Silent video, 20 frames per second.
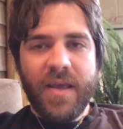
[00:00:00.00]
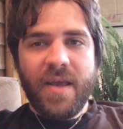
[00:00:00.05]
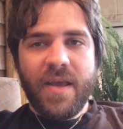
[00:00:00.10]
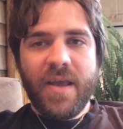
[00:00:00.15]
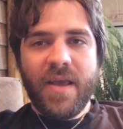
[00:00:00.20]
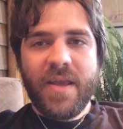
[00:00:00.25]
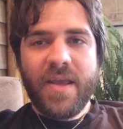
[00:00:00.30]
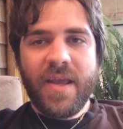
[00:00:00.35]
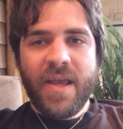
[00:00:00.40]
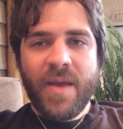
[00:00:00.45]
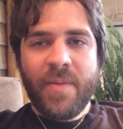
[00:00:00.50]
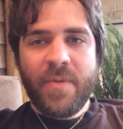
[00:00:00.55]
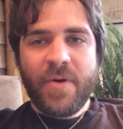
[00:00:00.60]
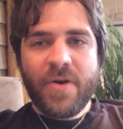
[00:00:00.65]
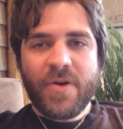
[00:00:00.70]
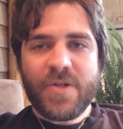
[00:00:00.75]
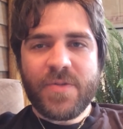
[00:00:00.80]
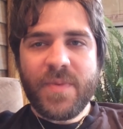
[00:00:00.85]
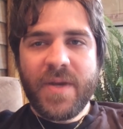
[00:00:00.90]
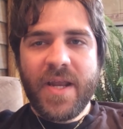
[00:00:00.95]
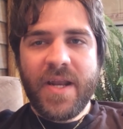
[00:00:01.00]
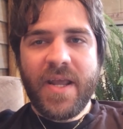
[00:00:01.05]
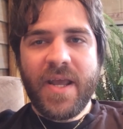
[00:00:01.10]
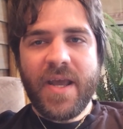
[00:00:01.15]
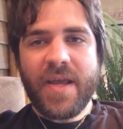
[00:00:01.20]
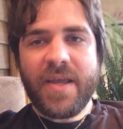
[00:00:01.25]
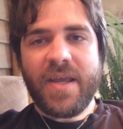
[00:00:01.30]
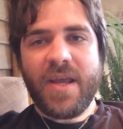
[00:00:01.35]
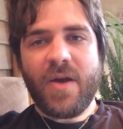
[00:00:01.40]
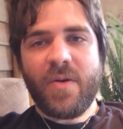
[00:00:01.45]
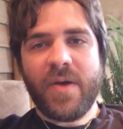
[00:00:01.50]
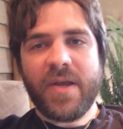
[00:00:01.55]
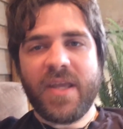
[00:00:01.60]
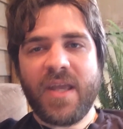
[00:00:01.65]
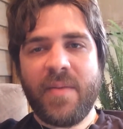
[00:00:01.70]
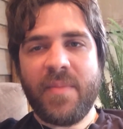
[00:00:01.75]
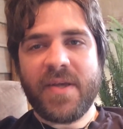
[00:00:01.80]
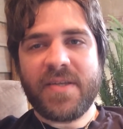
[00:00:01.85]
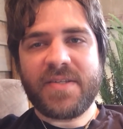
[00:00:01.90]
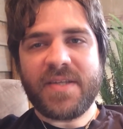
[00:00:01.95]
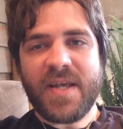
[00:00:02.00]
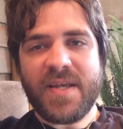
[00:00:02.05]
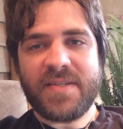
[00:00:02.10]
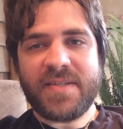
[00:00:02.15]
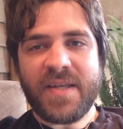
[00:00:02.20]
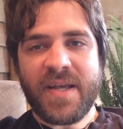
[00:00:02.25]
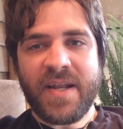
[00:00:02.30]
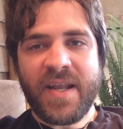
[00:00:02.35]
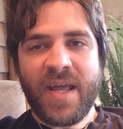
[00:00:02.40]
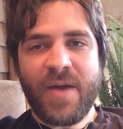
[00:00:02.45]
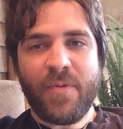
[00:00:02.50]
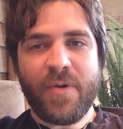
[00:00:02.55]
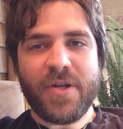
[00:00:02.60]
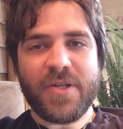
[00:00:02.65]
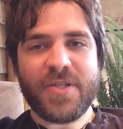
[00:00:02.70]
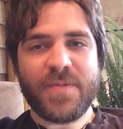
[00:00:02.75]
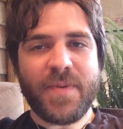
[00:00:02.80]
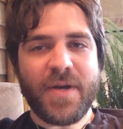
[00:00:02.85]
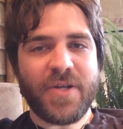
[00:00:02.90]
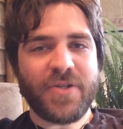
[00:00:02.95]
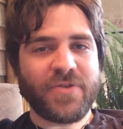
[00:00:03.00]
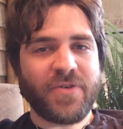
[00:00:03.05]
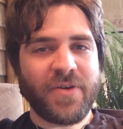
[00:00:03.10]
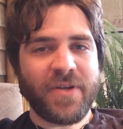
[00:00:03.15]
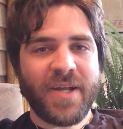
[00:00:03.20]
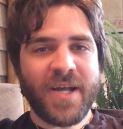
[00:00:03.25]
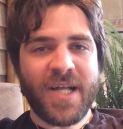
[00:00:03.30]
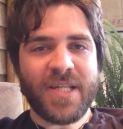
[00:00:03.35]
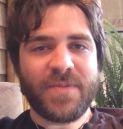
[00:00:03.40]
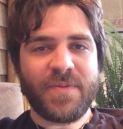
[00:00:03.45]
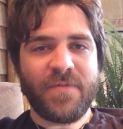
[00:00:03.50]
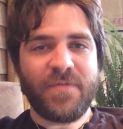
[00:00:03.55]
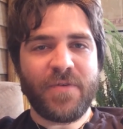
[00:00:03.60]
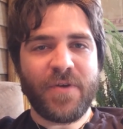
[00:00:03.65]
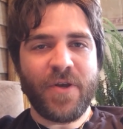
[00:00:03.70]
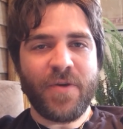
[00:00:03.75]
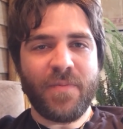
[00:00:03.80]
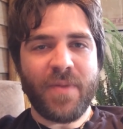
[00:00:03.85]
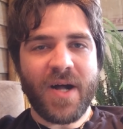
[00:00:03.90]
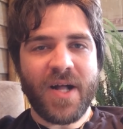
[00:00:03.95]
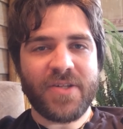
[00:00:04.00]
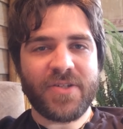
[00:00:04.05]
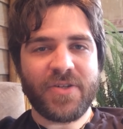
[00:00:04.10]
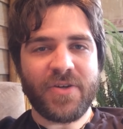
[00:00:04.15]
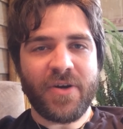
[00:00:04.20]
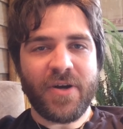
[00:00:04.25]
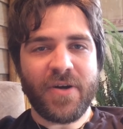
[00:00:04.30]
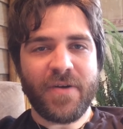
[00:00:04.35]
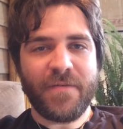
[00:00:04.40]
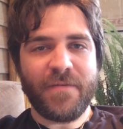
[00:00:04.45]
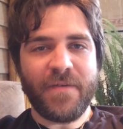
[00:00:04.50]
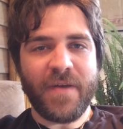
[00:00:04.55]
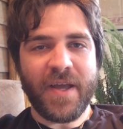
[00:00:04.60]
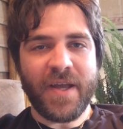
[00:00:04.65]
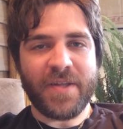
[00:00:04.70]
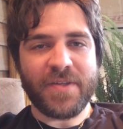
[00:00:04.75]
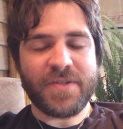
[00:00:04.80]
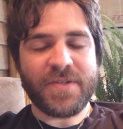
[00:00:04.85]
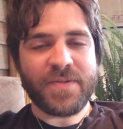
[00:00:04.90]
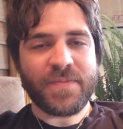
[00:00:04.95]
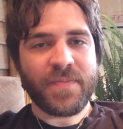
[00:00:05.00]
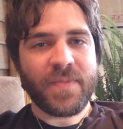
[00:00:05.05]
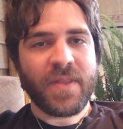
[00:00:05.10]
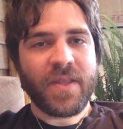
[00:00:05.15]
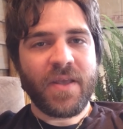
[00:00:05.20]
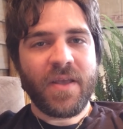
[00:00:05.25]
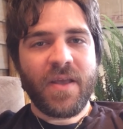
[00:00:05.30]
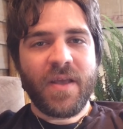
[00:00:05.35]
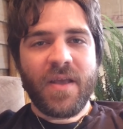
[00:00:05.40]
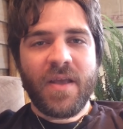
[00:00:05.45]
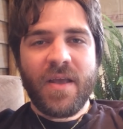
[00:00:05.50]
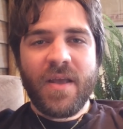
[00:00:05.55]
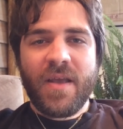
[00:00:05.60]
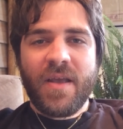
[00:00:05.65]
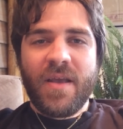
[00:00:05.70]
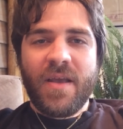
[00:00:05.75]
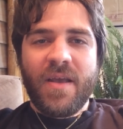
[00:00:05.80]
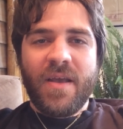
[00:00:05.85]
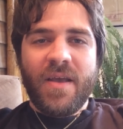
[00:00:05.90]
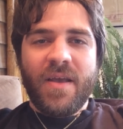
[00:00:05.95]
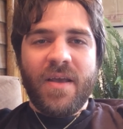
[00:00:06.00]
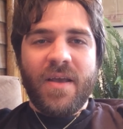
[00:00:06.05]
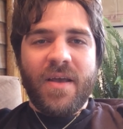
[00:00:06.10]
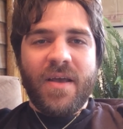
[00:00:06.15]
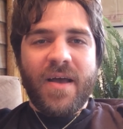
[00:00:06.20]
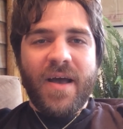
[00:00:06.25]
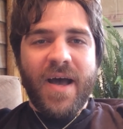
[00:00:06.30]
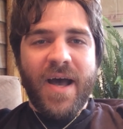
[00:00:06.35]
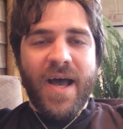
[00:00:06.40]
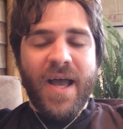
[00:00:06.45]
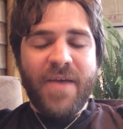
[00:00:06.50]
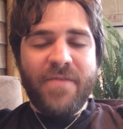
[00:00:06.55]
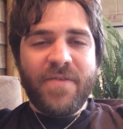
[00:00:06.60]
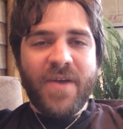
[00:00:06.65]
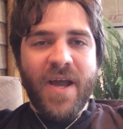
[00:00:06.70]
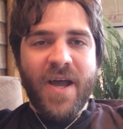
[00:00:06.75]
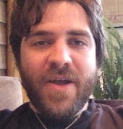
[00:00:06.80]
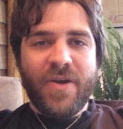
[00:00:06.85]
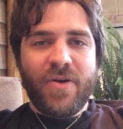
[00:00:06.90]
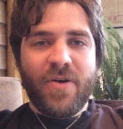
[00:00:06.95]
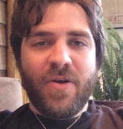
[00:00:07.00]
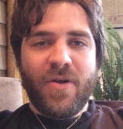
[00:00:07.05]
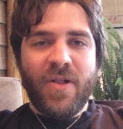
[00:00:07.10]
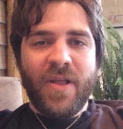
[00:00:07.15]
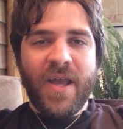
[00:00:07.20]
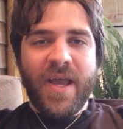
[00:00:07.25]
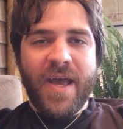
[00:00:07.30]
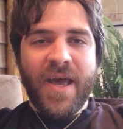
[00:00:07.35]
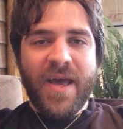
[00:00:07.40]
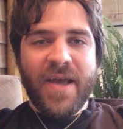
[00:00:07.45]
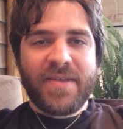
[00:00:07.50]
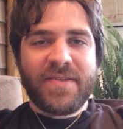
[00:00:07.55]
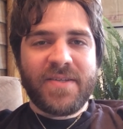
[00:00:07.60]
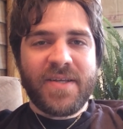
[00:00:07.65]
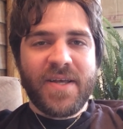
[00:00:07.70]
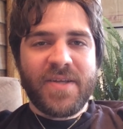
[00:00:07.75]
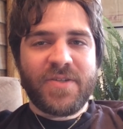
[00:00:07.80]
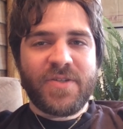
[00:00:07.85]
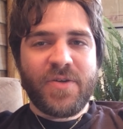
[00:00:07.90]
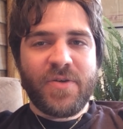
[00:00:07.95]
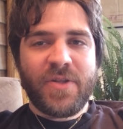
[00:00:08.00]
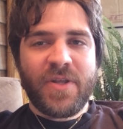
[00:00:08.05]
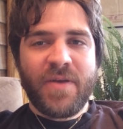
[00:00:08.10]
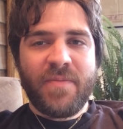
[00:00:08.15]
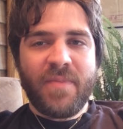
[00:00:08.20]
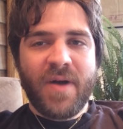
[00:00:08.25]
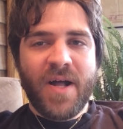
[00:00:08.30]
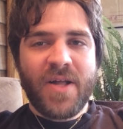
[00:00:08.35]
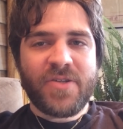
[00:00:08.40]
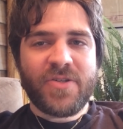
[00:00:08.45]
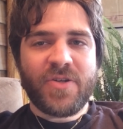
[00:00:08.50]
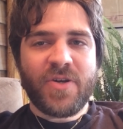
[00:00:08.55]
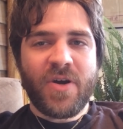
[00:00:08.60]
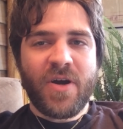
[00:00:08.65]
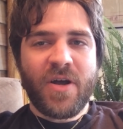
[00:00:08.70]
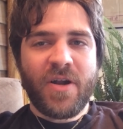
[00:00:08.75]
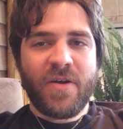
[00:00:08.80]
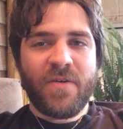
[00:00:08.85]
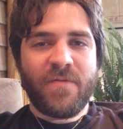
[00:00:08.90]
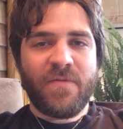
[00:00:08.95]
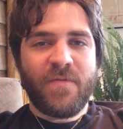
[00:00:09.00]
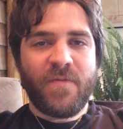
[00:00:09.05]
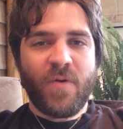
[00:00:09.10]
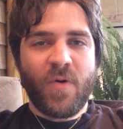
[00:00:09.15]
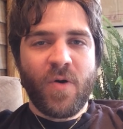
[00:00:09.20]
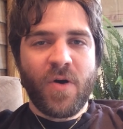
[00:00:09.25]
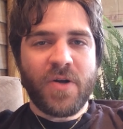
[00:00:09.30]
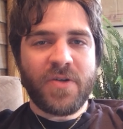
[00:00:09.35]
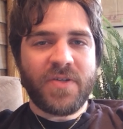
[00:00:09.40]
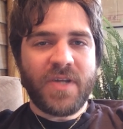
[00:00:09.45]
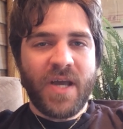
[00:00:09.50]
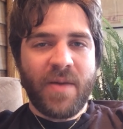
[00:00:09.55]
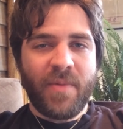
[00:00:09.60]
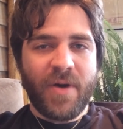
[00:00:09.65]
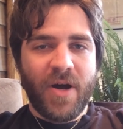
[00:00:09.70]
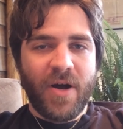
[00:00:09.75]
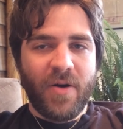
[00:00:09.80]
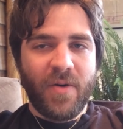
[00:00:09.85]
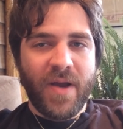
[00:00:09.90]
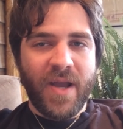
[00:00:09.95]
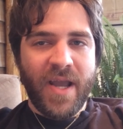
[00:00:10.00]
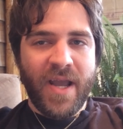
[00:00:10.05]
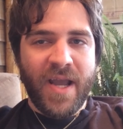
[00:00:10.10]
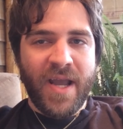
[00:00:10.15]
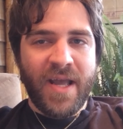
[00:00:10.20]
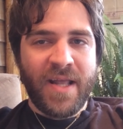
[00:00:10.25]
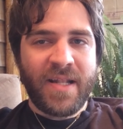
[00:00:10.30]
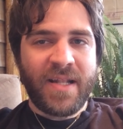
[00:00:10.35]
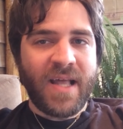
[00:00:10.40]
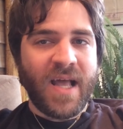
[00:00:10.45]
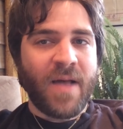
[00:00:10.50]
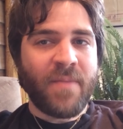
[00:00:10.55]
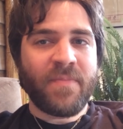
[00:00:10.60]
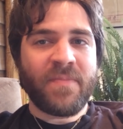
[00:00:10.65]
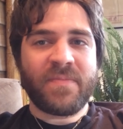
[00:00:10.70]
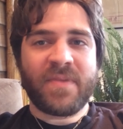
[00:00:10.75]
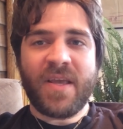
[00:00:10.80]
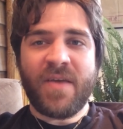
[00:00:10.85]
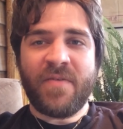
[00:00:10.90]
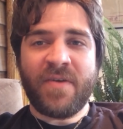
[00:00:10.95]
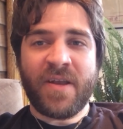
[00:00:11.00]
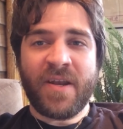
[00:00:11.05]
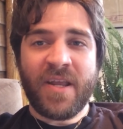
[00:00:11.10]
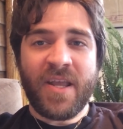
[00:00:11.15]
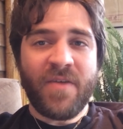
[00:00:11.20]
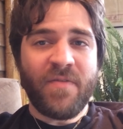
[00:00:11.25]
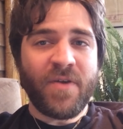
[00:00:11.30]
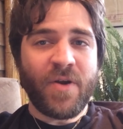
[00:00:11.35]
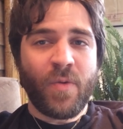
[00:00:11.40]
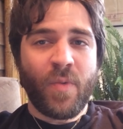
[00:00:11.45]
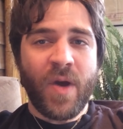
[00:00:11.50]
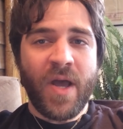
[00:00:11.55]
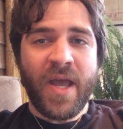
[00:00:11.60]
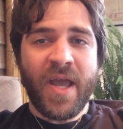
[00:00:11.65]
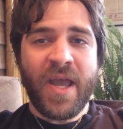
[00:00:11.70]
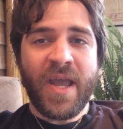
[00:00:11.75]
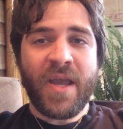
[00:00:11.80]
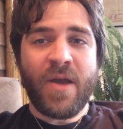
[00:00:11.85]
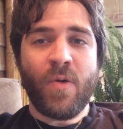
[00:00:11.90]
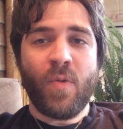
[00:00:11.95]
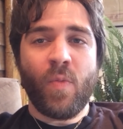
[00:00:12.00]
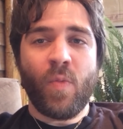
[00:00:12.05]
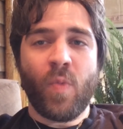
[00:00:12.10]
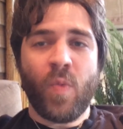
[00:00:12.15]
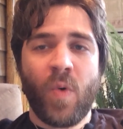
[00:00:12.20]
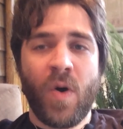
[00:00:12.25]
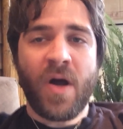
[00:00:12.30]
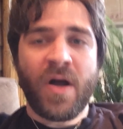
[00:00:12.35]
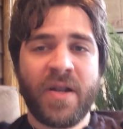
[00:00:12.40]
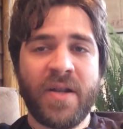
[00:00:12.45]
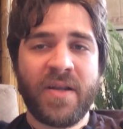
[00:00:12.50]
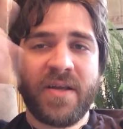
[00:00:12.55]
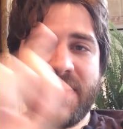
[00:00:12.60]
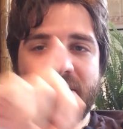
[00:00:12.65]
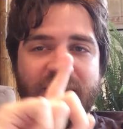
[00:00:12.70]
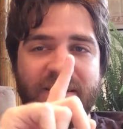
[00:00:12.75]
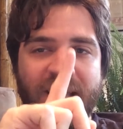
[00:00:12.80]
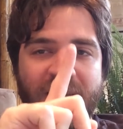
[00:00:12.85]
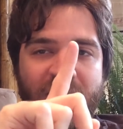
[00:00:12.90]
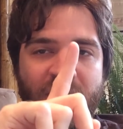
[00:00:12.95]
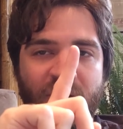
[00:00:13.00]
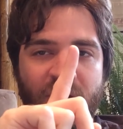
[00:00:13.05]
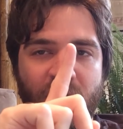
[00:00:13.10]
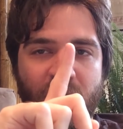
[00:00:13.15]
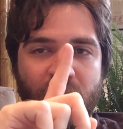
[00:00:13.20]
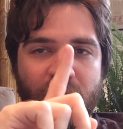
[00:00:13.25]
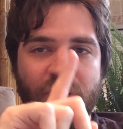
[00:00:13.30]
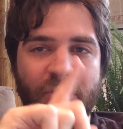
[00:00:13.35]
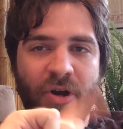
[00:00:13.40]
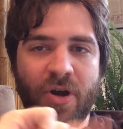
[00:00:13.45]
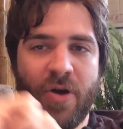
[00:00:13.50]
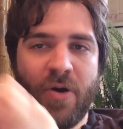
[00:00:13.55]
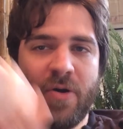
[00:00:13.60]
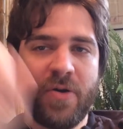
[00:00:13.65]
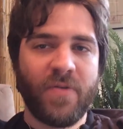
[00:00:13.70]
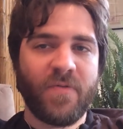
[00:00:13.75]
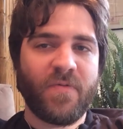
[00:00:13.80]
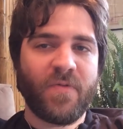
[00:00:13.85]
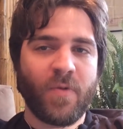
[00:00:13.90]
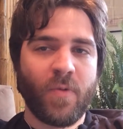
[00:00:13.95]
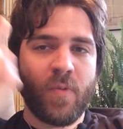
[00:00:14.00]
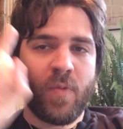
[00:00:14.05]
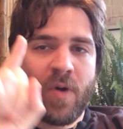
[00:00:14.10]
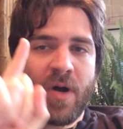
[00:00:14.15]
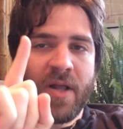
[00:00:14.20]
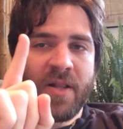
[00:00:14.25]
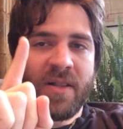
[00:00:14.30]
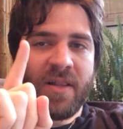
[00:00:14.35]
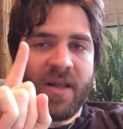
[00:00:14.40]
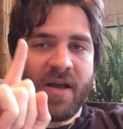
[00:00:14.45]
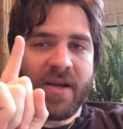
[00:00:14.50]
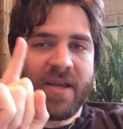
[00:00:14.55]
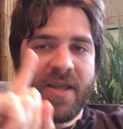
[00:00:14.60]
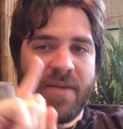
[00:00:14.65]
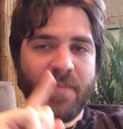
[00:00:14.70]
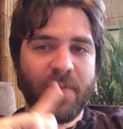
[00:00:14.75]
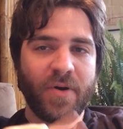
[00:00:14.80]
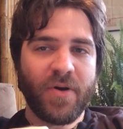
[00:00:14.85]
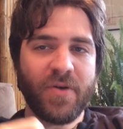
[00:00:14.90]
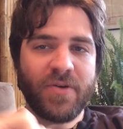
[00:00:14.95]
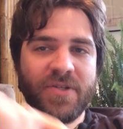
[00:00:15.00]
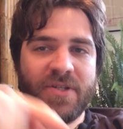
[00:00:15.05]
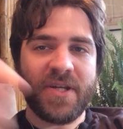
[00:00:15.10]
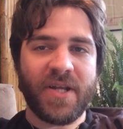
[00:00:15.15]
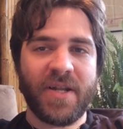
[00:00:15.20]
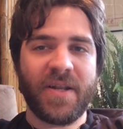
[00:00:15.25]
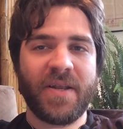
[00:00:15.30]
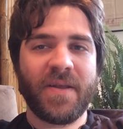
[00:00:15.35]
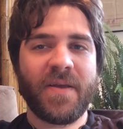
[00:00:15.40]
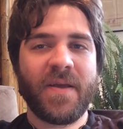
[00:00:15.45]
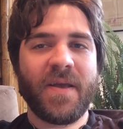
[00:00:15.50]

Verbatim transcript: Hey gamers, Maniac here with GameXcess.net with a special announcement for you Monster Hunter fans. I've got early access to the Monster Hunter 4 demo, and I'm giving to give it away one download code for one lucky person.